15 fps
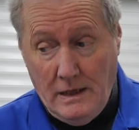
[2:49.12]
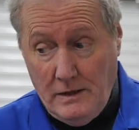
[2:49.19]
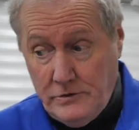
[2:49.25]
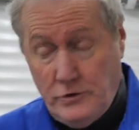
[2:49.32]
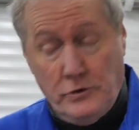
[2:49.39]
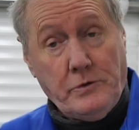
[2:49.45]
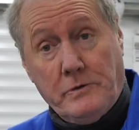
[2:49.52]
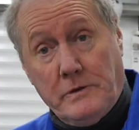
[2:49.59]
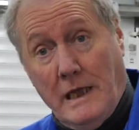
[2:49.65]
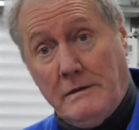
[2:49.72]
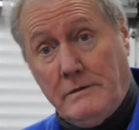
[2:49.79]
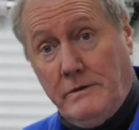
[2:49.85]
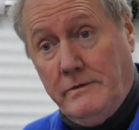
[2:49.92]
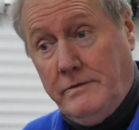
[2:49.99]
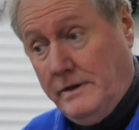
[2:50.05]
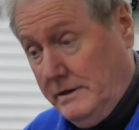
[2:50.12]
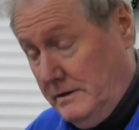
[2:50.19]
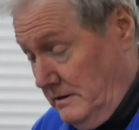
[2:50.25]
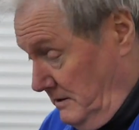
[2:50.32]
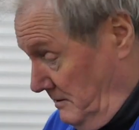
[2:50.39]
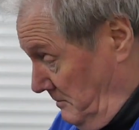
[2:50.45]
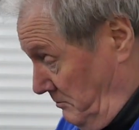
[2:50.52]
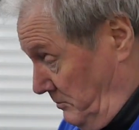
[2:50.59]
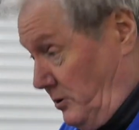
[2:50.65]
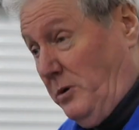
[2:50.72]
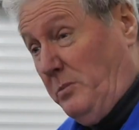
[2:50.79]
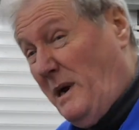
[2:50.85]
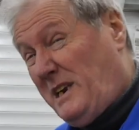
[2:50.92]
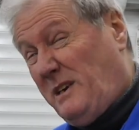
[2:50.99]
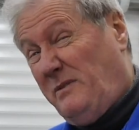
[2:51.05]
Just out of pure
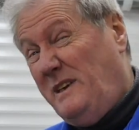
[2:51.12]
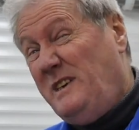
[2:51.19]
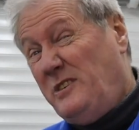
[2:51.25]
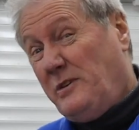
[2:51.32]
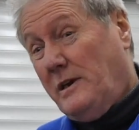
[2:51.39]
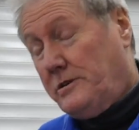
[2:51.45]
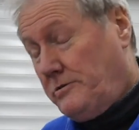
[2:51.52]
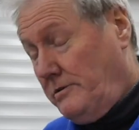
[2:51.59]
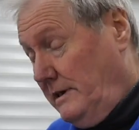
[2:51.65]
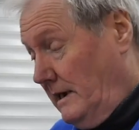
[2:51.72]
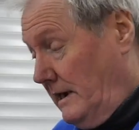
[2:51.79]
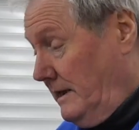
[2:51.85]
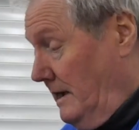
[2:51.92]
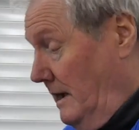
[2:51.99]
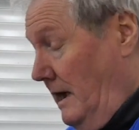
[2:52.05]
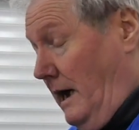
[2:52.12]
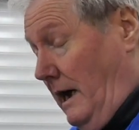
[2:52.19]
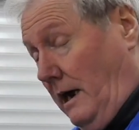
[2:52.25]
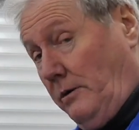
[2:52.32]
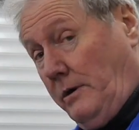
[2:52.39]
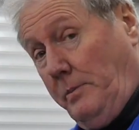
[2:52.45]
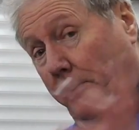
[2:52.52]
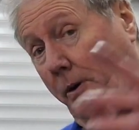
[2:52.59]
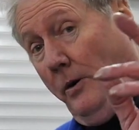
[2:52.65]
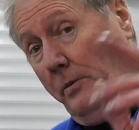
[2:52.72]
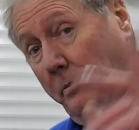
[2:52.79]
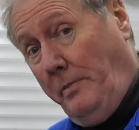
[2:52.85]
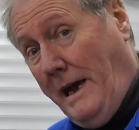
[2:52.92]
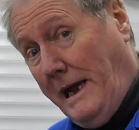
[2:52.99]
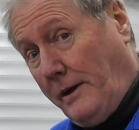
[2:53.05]
matter of interest, really. I'll
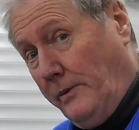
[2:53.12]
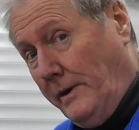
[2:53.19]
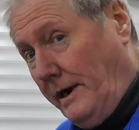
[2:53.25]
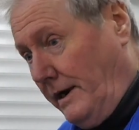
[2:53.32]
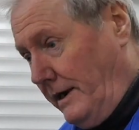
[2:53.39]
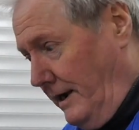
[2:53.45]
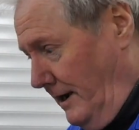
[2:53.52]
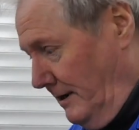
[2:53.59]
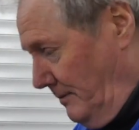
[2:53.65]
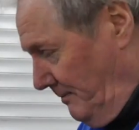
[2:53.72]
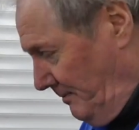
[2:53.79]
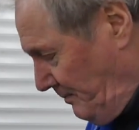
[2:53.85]
report back when I know.